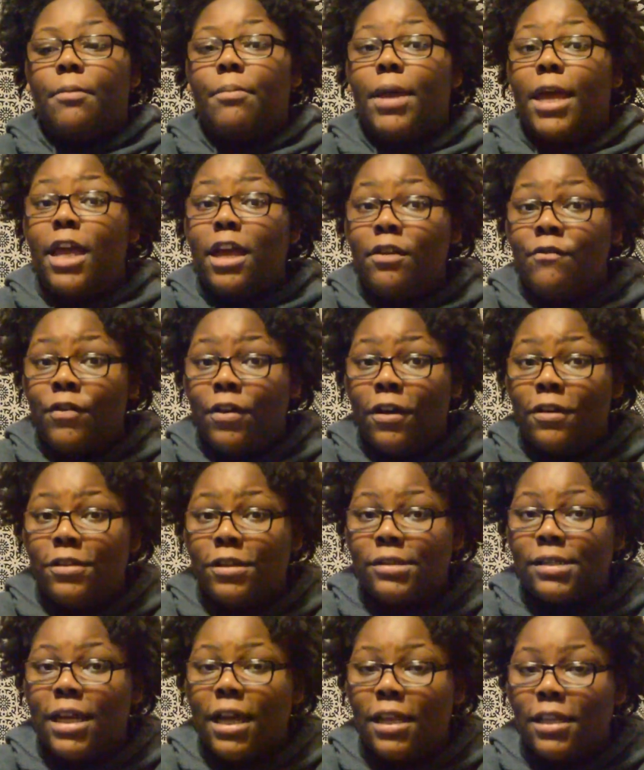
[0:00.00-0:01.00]
paying for all
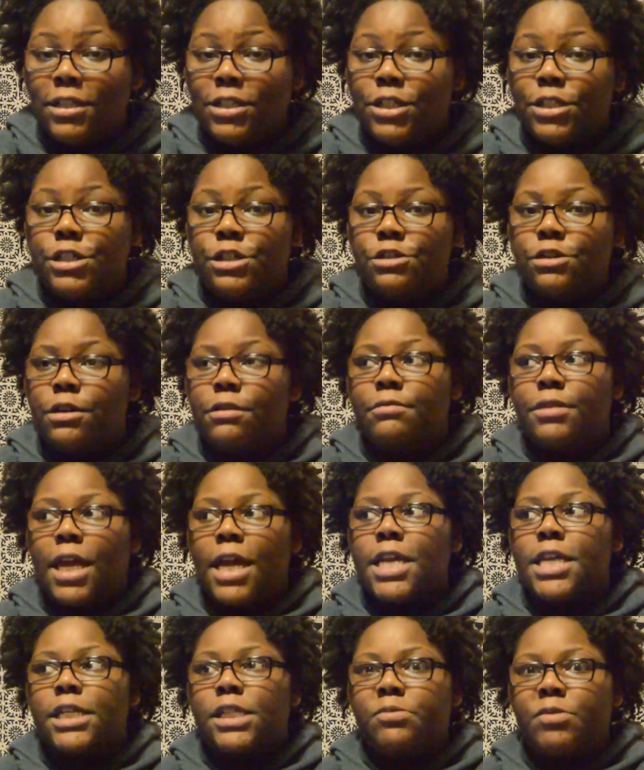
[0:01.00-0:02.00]
those colleges, you know,
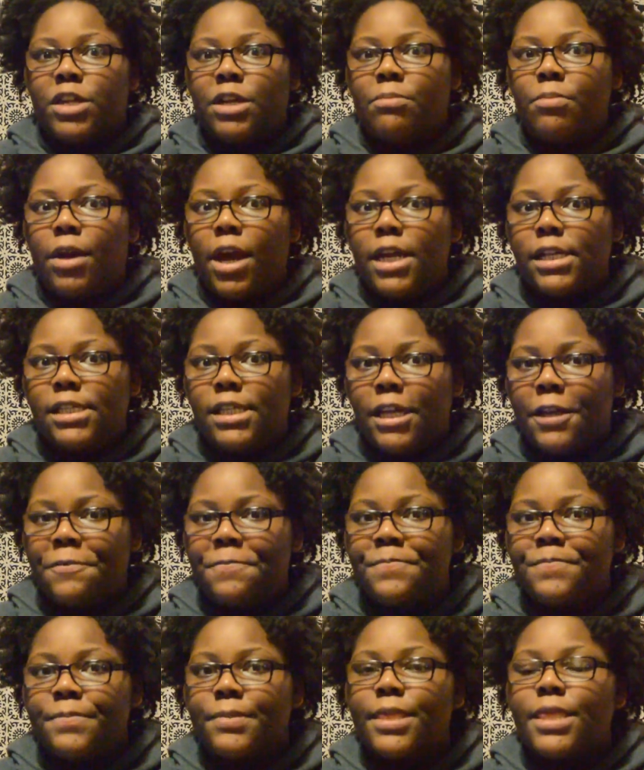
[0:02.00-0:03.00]
that gets pretty pricey.